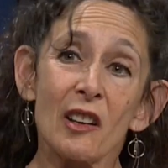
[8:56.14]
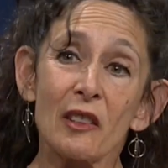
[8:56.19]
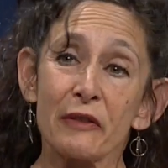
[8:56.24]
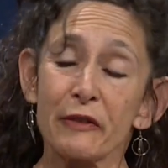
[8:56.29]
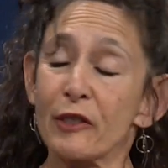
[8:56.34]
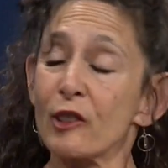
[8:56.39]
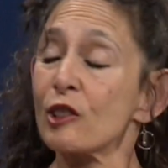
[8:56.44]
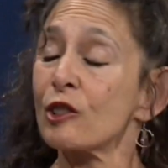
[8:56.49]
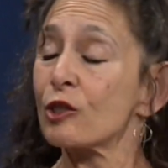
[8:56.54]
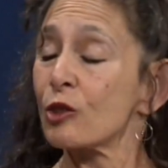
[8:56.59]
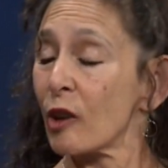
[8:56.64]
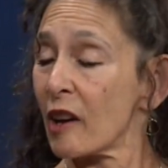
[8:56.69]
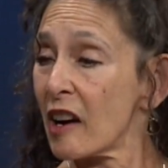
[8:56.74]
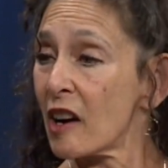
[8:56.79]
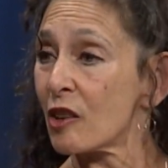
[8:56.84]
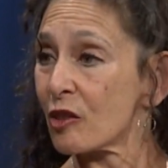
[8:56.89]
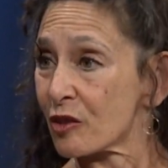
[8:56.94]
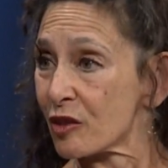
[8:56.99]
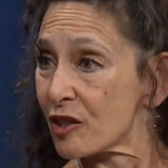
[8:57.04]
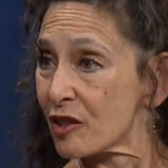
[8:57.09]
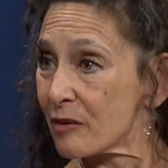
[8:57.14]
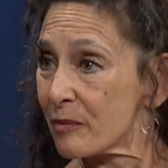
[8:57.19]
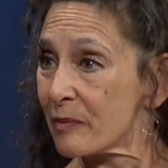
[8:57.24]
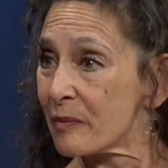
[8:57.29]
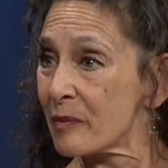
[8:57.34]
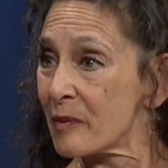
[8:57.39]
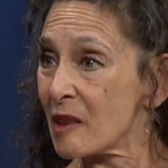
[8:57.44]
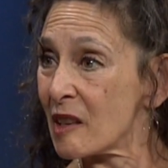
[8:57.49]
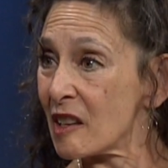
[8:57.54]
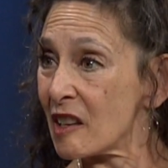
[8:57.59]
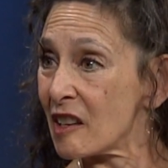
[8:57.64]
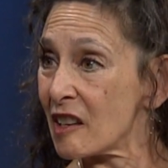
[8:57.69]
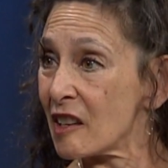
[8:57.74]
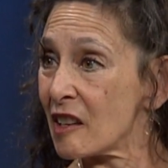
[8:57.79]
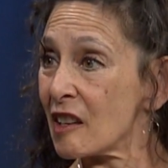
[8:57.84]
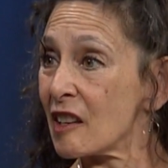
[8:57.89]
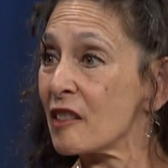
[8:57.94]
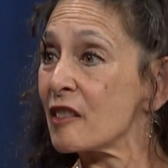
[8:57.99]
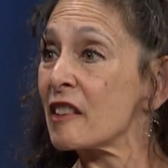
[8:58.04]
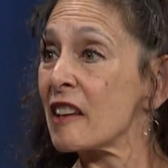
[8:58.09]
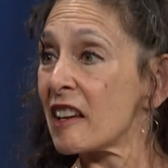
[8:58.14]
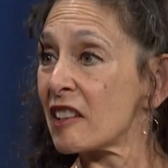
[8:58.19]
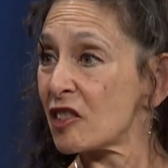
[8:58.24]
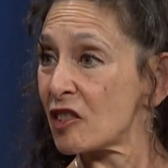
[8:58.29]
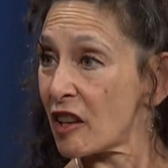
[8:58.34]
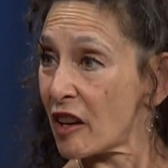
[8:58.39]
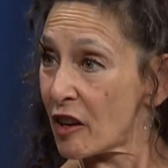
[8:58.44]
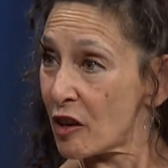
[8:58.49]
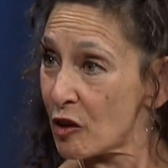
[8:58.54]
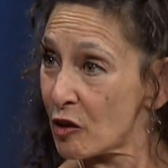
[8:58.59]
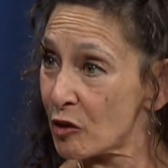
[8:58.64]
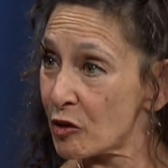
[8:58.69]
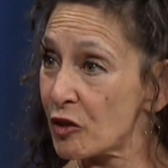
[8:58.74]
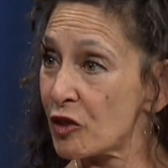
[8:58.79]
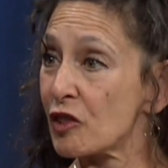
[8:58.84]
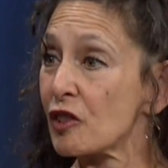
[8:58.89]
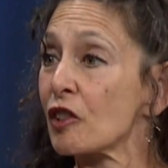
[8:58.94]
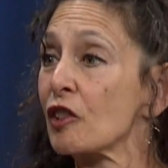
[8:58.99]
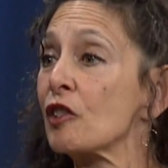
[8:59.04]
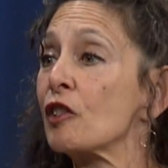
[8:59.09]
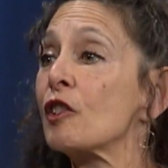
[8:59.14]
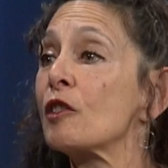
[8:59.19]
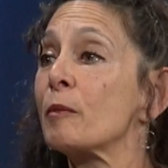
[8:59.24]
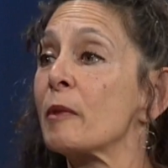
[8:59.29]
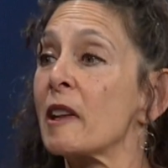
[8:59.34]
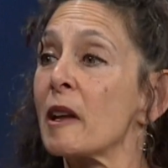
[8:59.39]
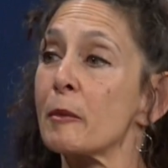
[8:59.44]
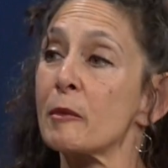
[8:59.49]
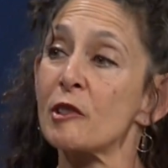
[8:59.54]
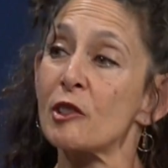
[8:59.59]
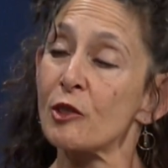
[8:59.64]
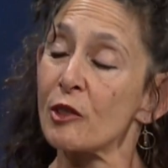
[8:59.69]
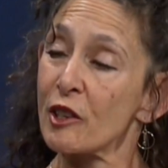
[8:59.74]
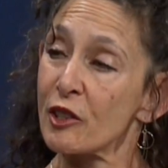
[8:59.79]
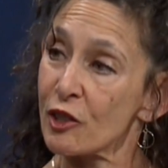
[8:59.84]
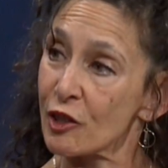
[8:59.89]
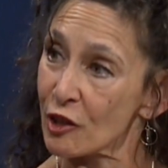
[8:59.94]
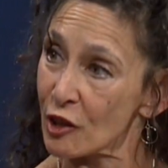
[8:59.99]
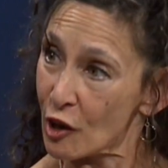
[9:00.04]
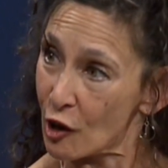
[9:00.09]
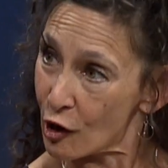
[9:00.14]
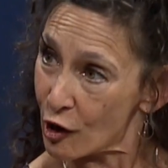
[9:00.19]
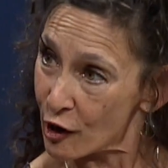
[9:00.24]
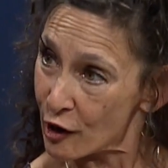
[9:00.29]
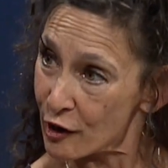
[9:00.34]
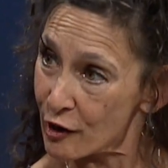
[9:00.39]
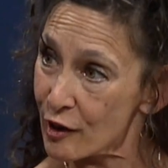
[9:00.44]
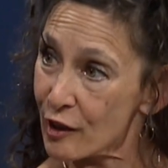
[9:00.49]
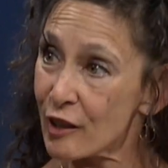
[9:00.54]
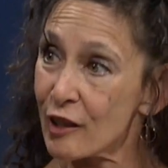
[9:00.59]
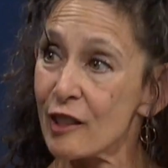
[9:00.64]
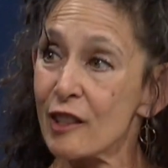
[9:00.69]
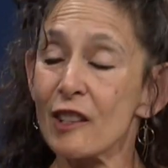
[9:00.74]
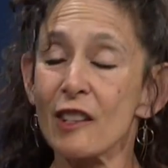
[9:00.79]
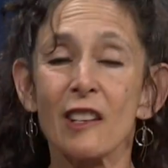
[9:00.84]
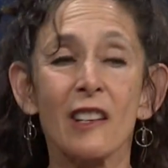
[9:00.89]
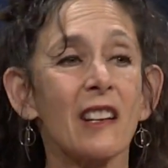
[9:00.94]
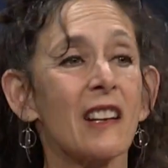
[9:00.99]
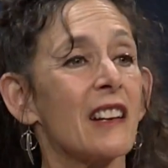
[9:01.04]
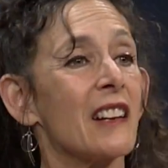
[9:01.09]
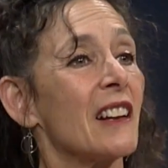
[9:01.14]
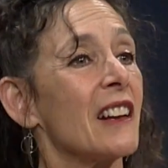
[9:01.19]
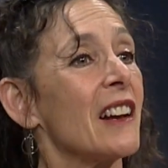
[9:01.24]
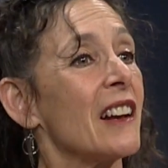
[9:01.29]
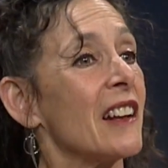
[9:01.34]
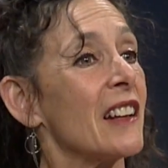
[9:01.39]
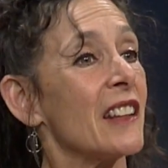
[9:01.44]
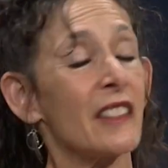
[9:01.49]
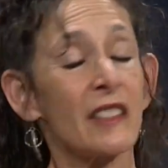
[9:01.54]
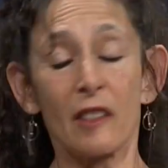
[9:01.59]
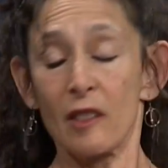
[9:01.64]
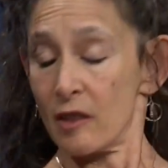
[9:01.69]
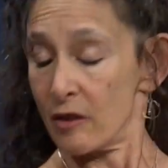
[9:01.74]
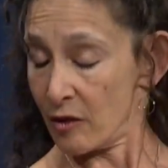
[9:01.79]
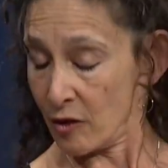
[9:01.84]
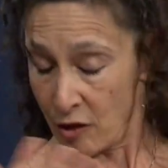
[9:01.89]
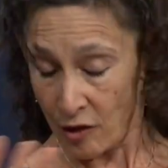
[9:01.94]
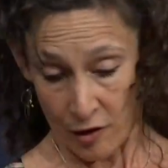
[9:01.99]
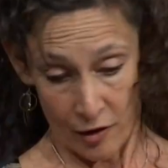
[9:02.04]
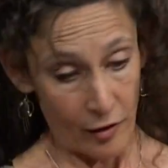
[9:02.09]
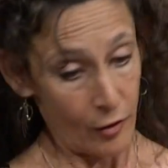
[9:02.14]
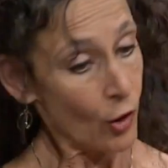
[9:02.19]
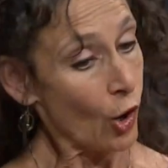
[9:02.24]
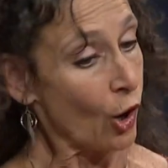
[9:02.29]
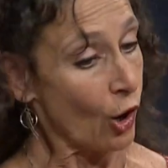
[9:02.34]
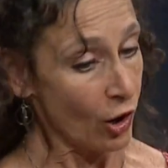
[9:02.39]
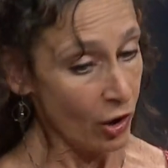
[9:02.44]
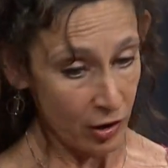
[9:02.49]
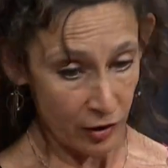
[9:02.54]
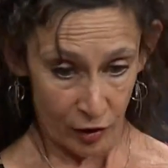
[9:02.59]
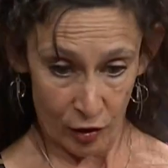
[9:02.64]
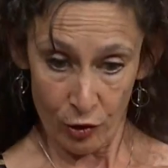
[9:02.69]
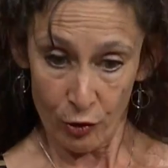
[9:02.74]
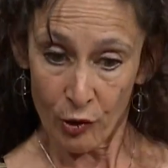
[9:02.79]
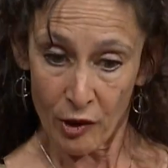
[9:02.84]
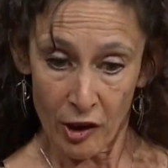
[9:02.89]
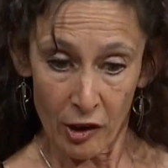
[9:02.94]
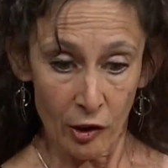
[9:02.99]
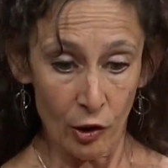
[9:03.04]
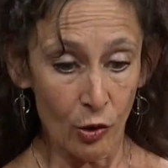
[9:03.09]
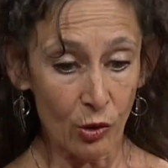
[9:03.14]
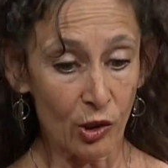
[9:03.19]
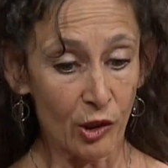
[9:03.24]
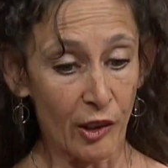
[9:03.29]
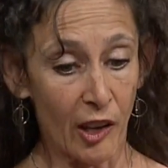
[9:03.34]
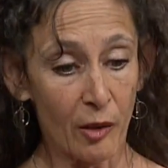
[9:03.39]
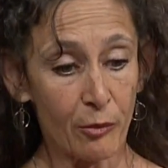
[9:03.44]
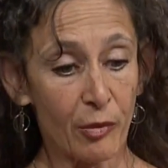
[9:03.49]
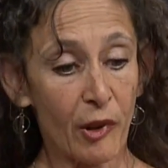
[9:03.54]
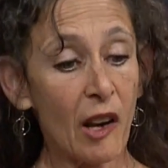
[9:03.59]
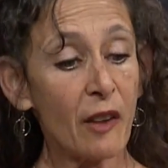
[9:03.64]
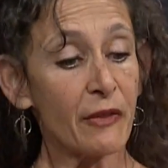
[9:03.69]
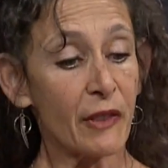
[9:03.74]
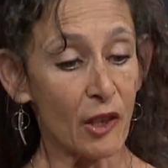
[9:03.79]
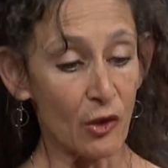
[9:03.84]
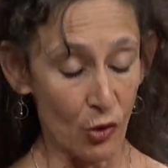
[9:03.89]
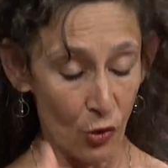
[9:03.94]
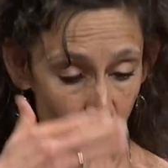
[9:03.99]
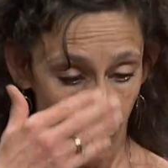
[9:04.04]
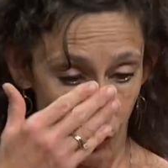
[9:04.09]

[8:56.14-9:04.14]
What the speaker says: Fertile Ground, the guest house, the demonstration garden, also in a local nonprofit,